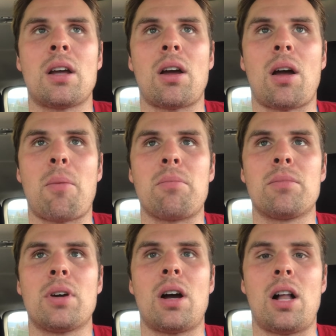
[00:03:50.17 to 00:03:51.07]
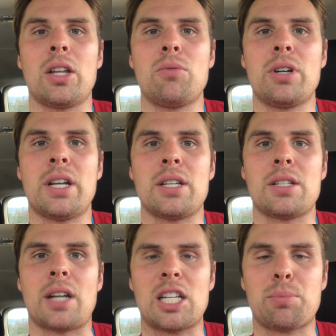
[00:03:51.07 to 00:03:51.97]
Hollywood is
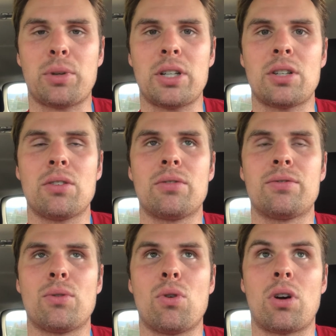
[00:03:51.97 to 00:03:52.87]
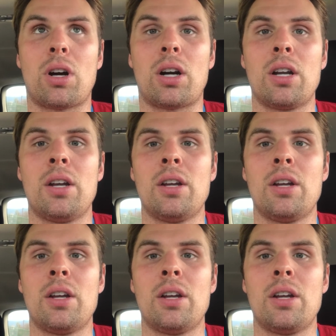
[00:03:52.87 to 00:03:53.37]
desperate for